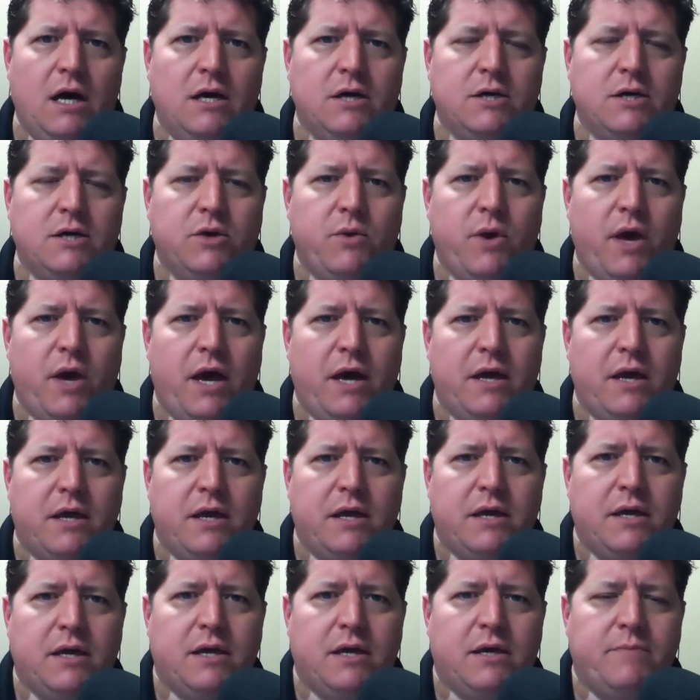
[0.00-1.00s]
you had
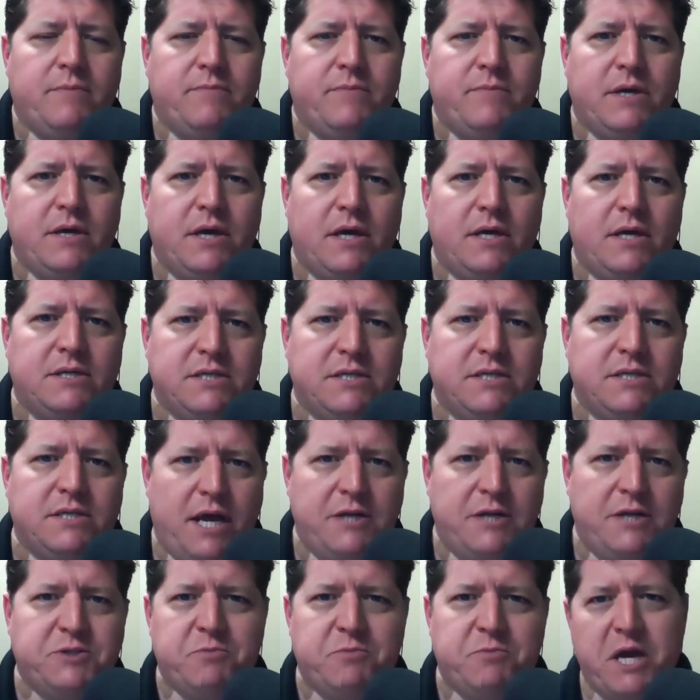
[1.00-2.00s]
a
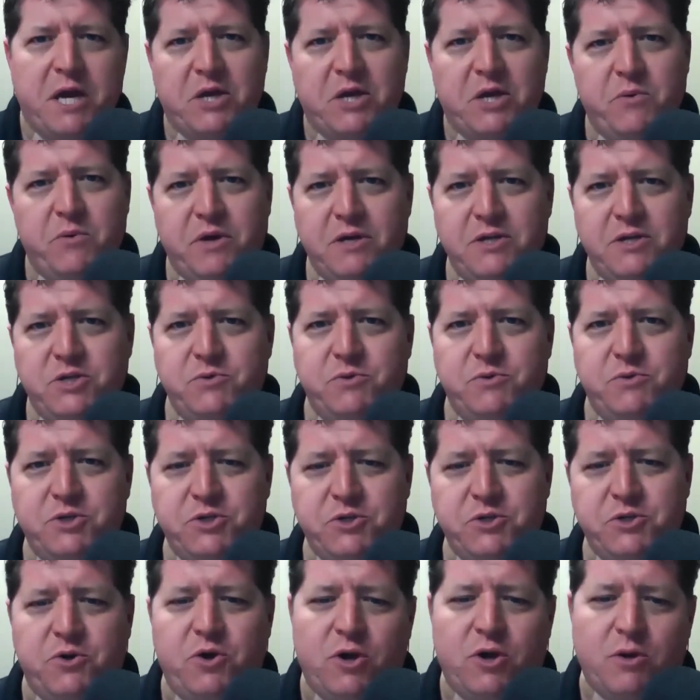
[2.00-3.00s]
Sennheiser mic going into a
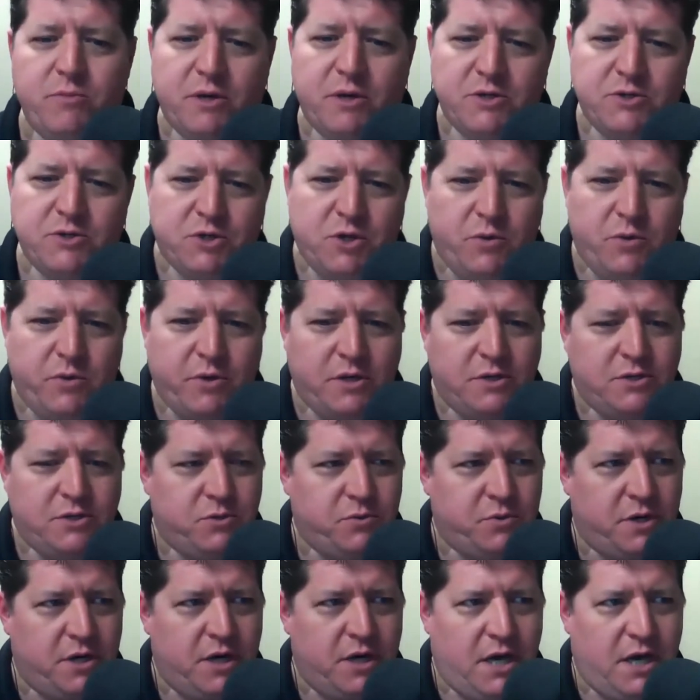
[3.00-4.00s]
Shure Auto Mixer going
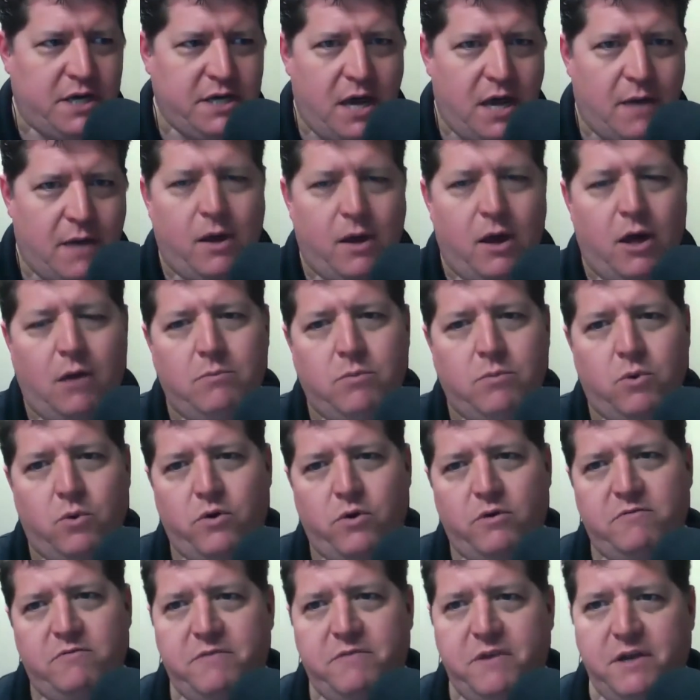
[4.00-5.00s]
into a Yamaha
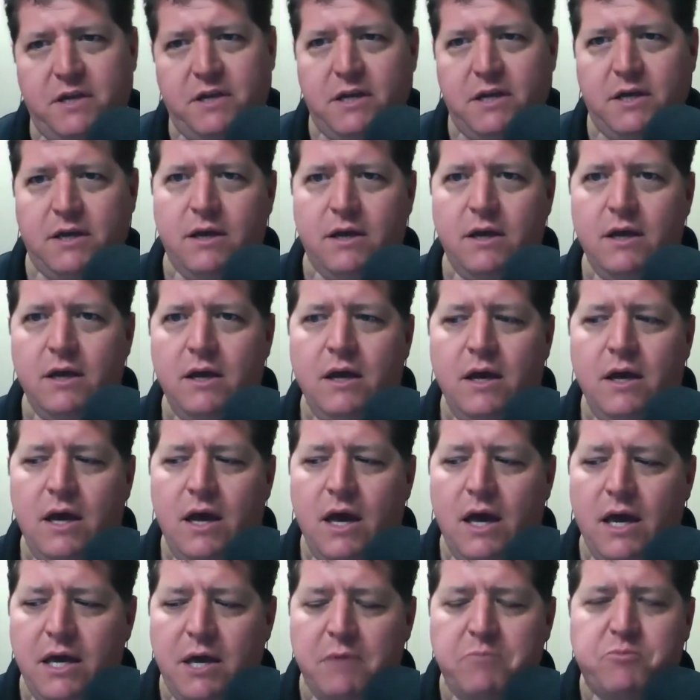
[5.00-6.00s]
board feeding
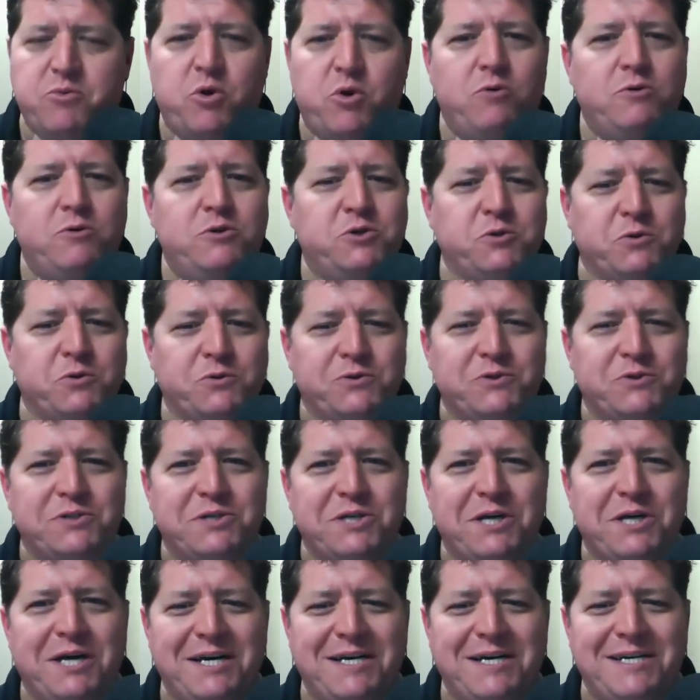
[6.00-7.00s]
a Pro Tools
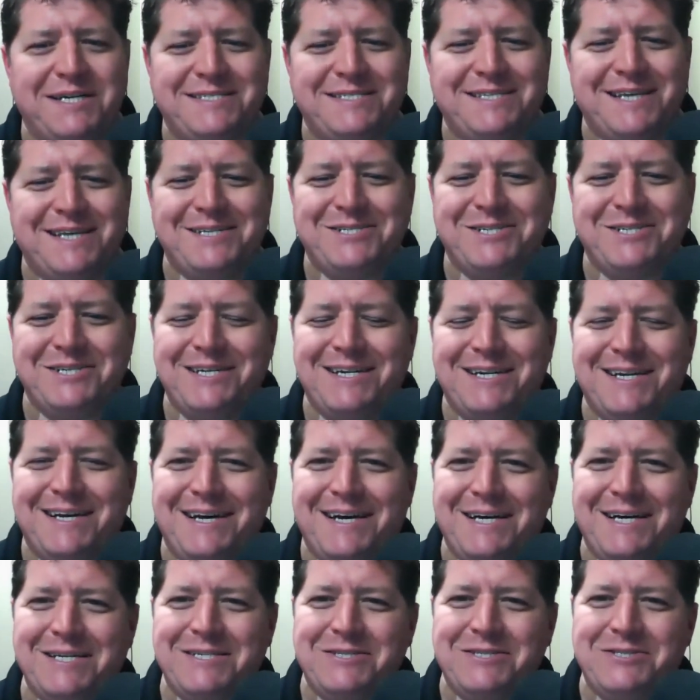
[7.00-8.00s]
session.
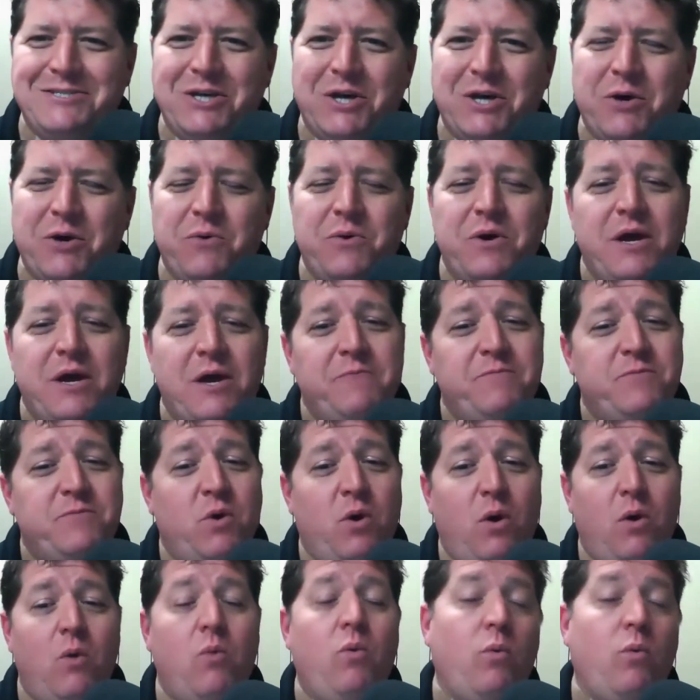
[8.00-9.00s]
So
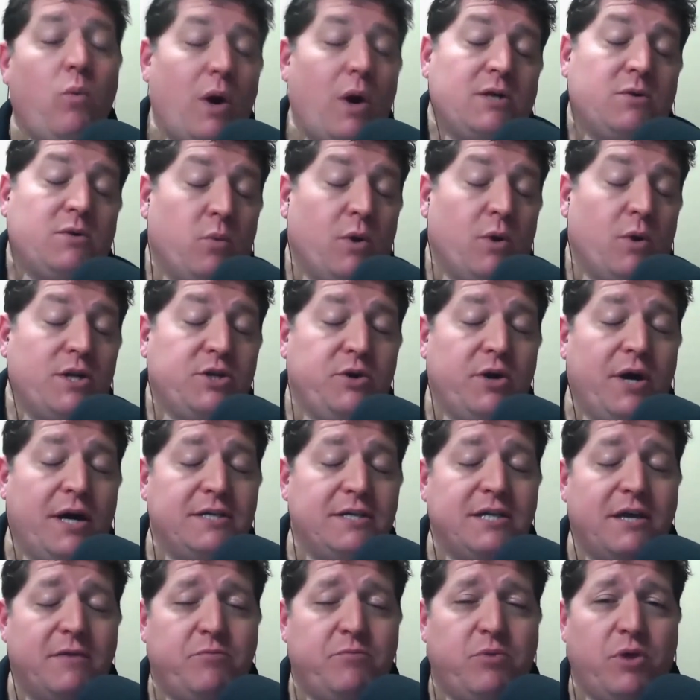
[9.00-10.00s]
what do you
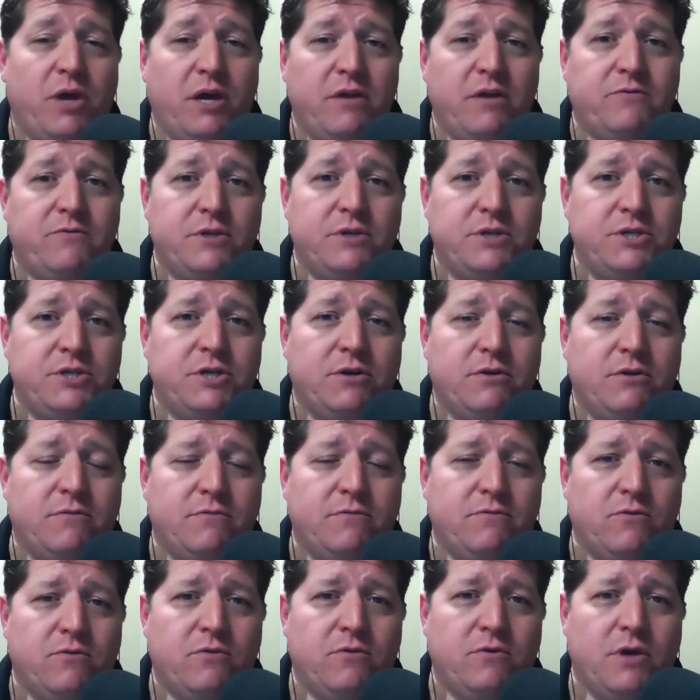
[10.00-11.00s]
guys have planned for this year,
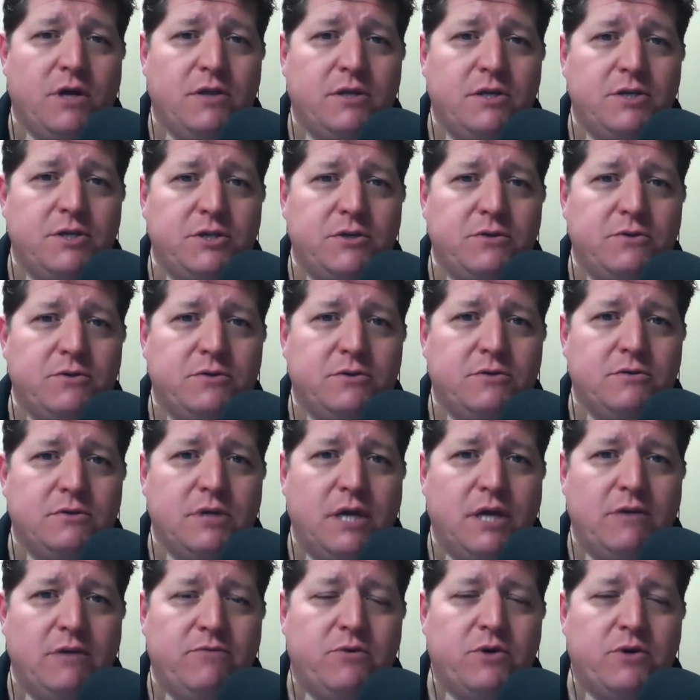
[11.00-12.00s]
for this year's
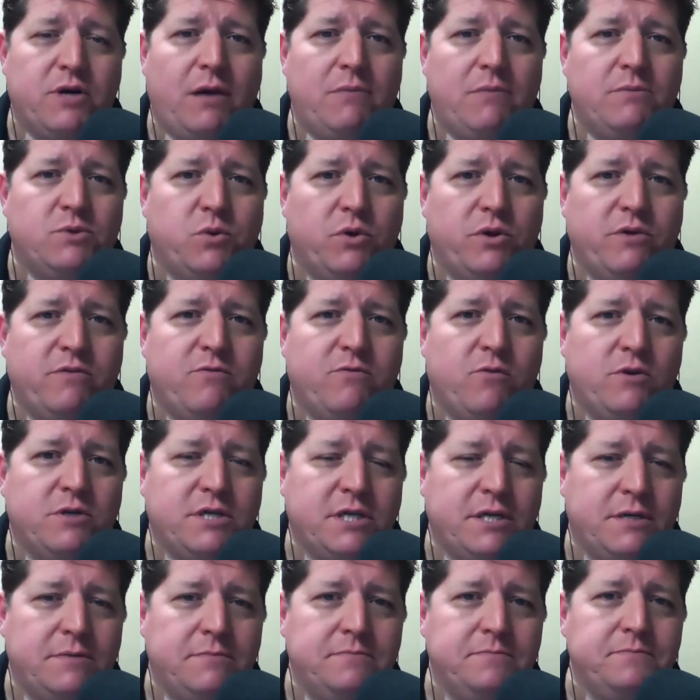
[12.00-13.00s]
Infocomm
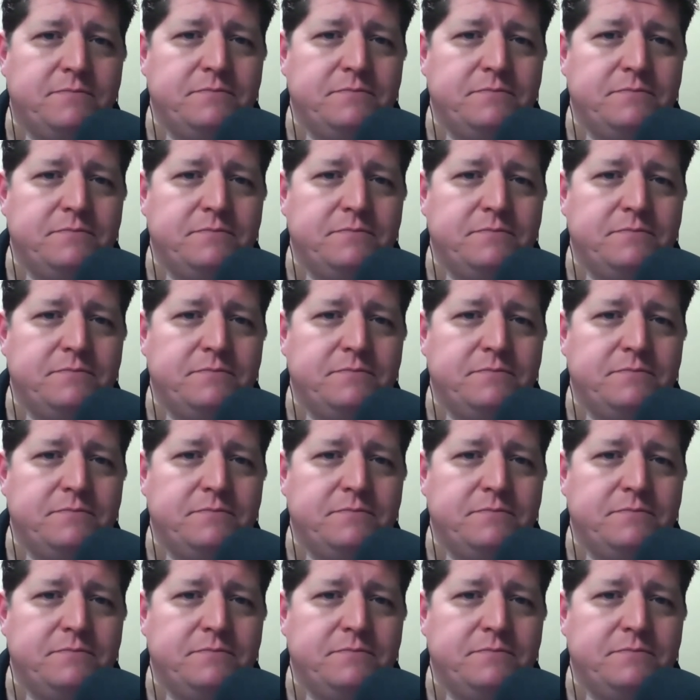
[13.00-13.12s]
2014?